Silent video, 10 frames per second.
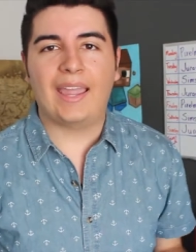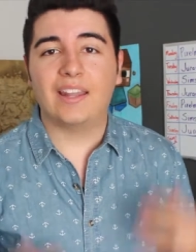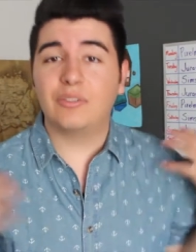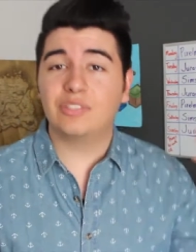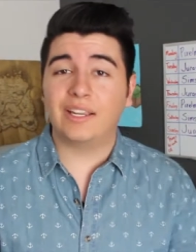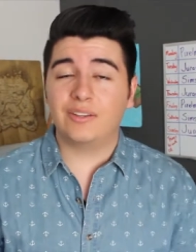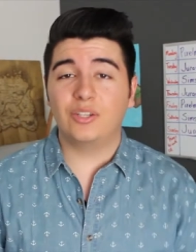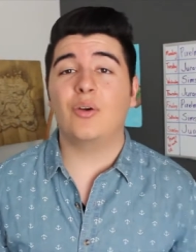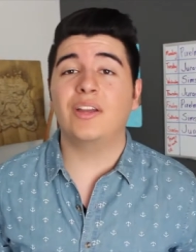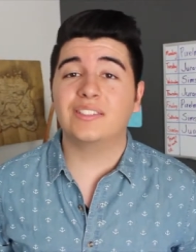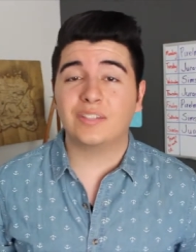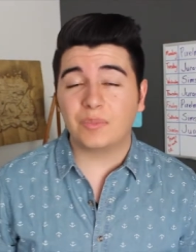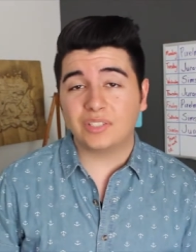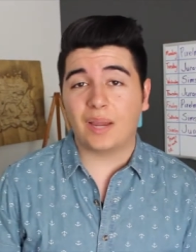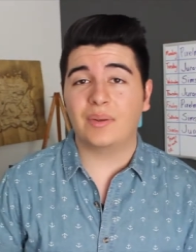and I was like you know what it's
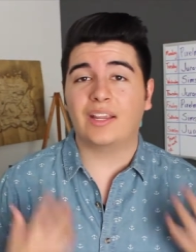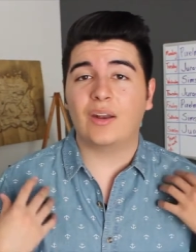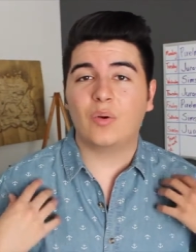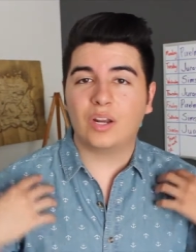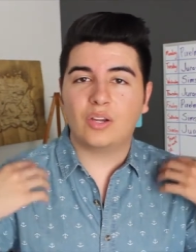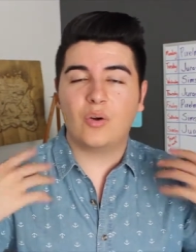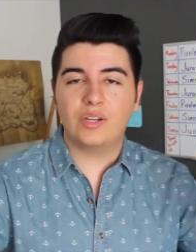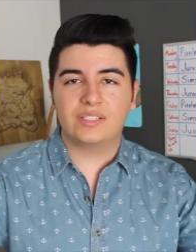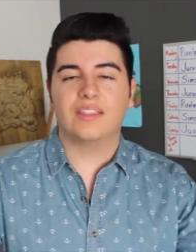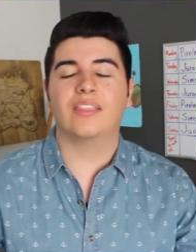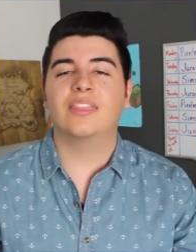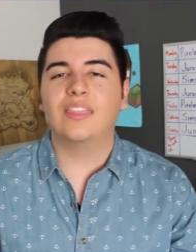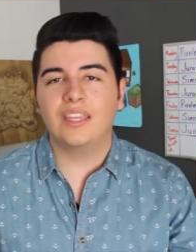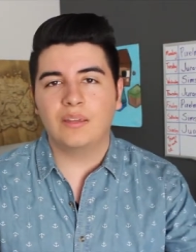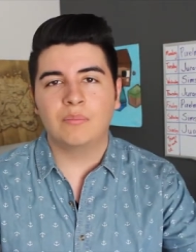summertime and I kind of want to go into the
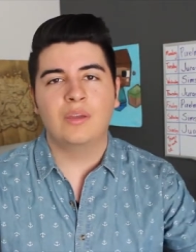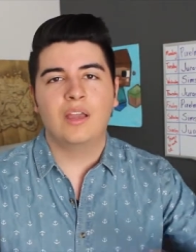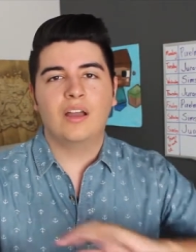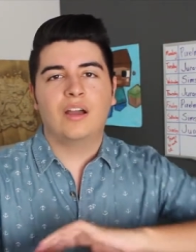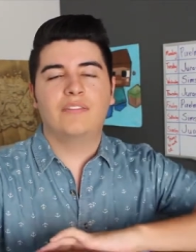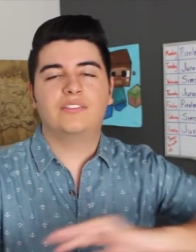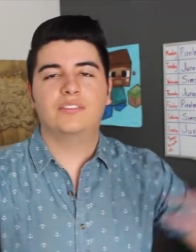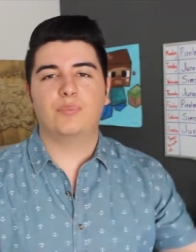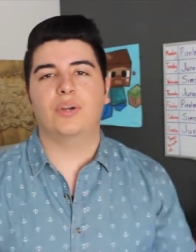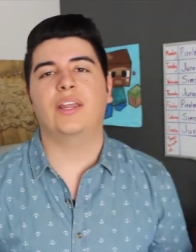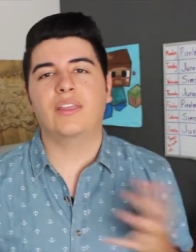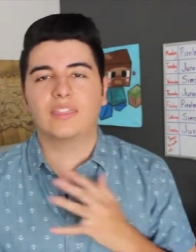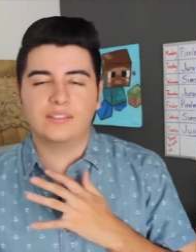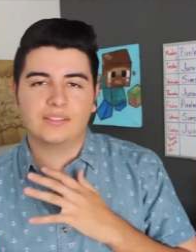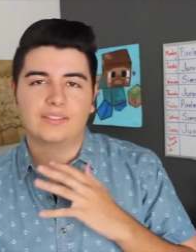theme of spring
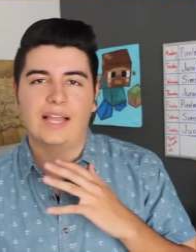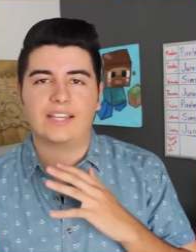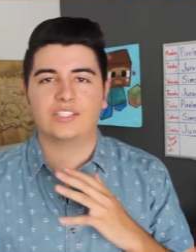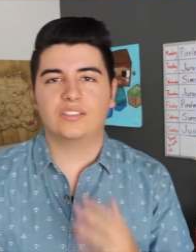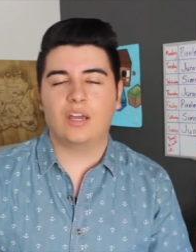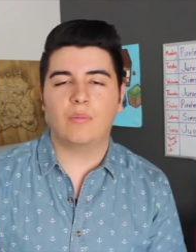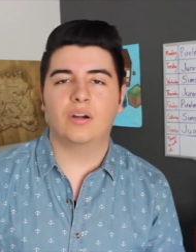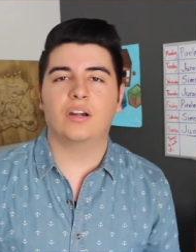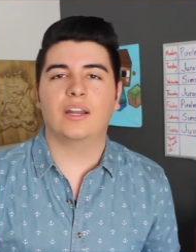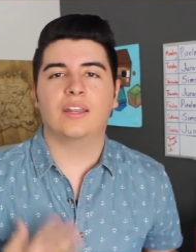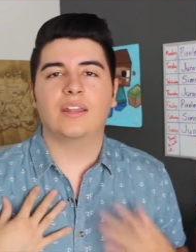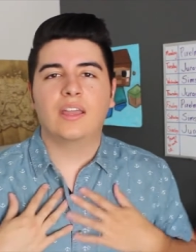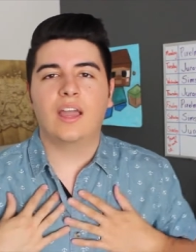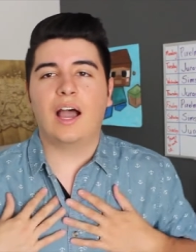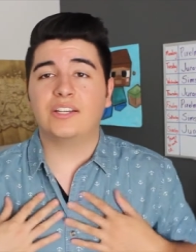slash summer and
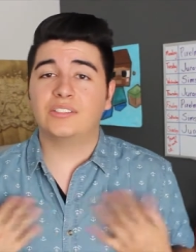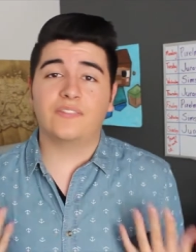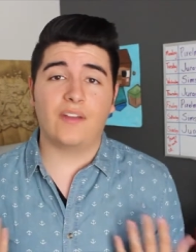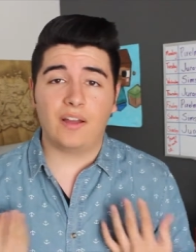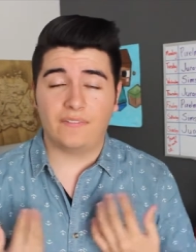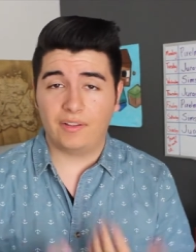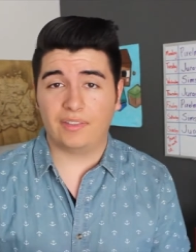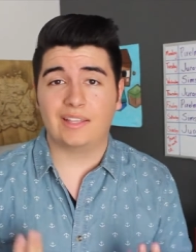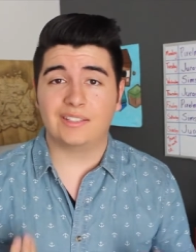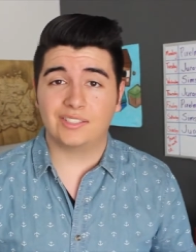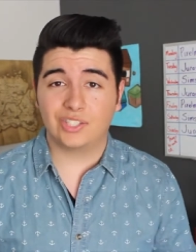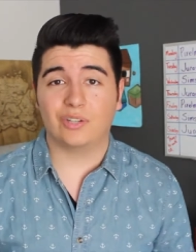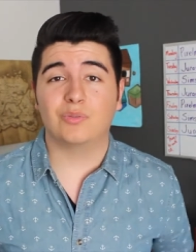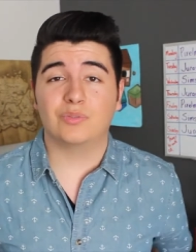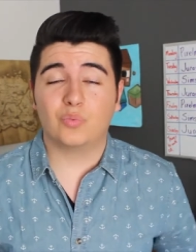I just felt, felt that this
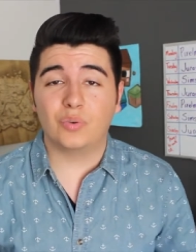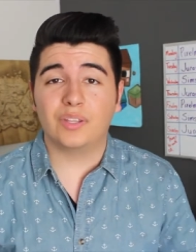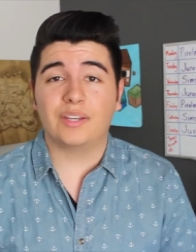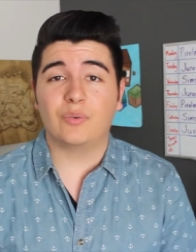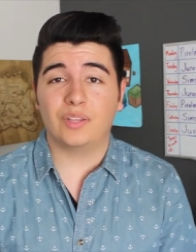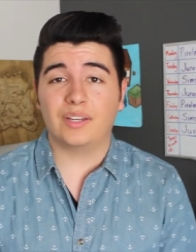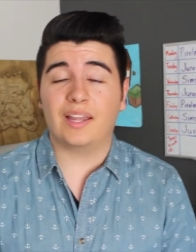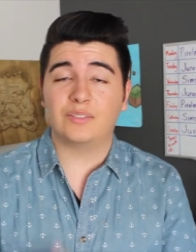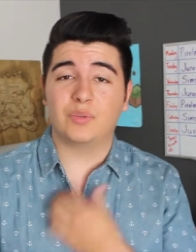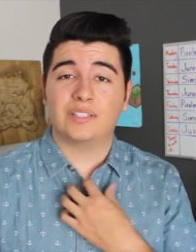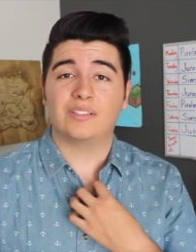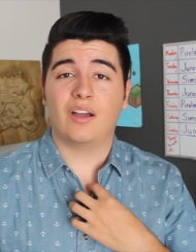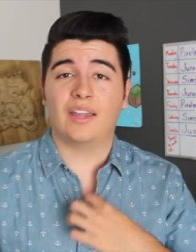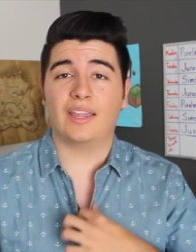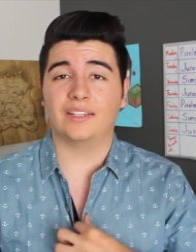shirt was really really nice when I
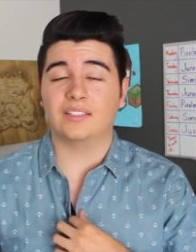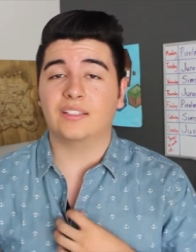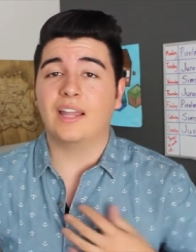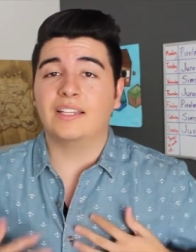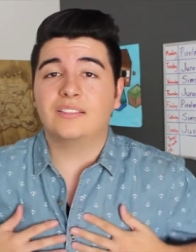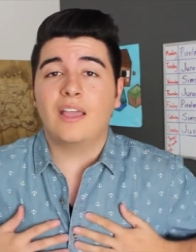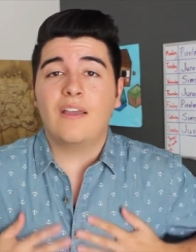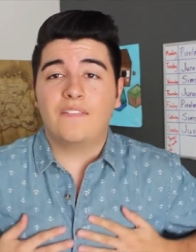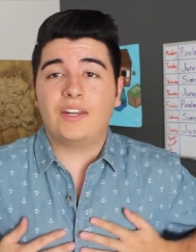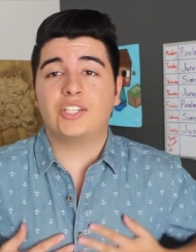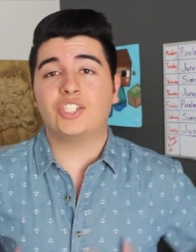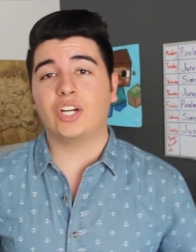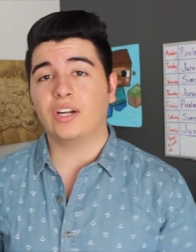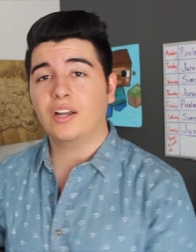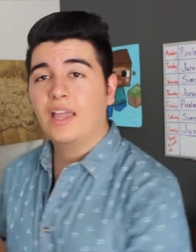saw it and it's a nice fitted
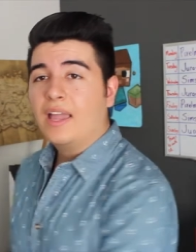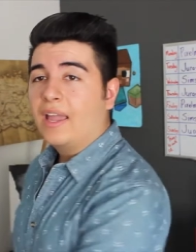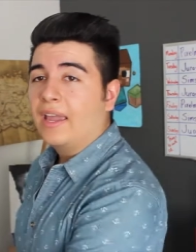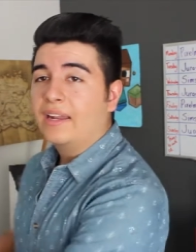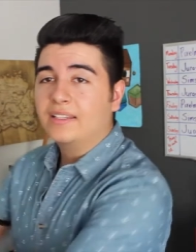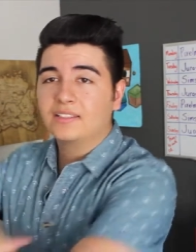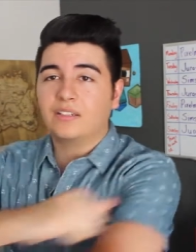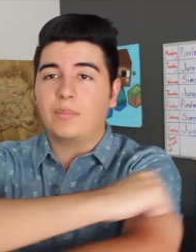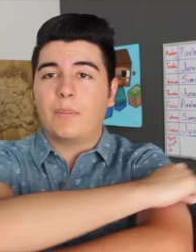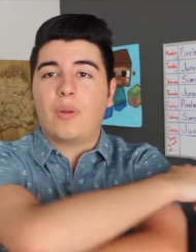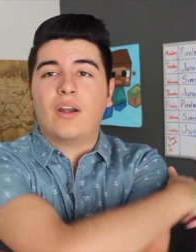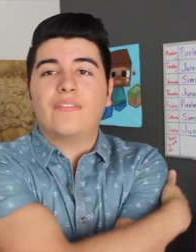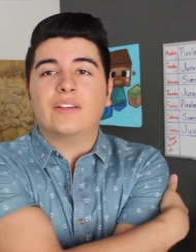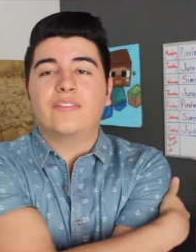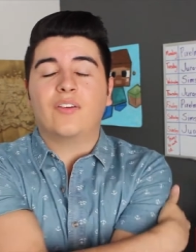shirt and it's gonna be
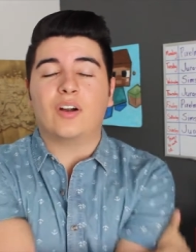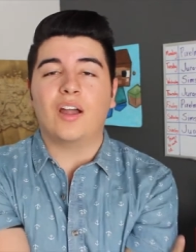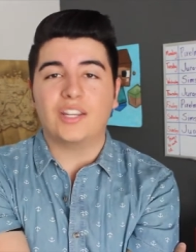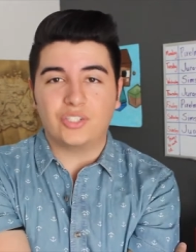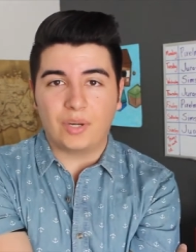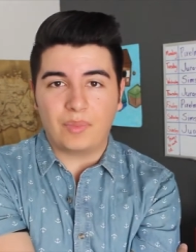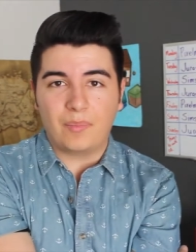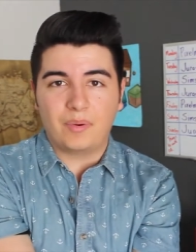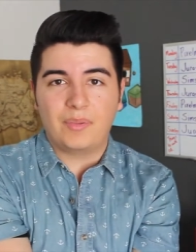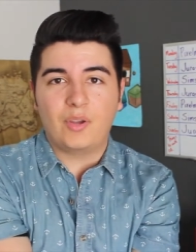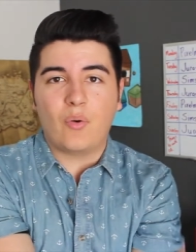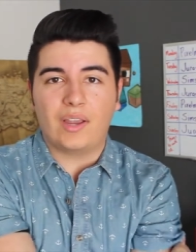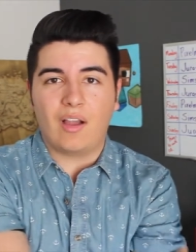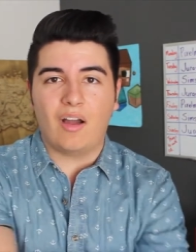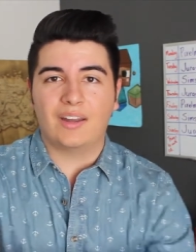perfect for a trip that I'm gonna be
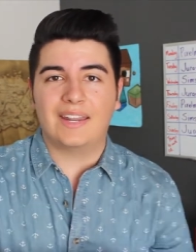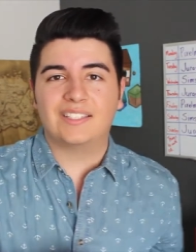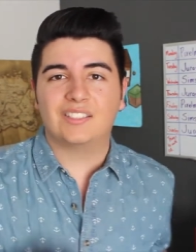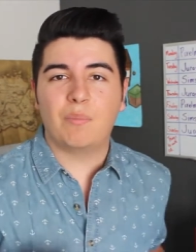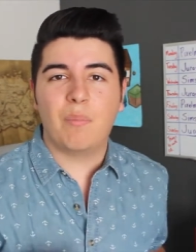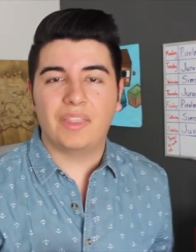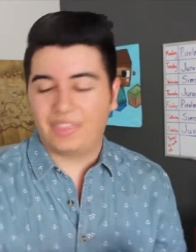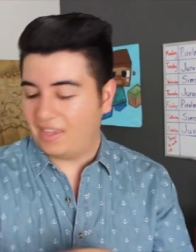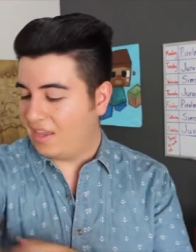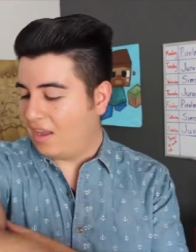going on next month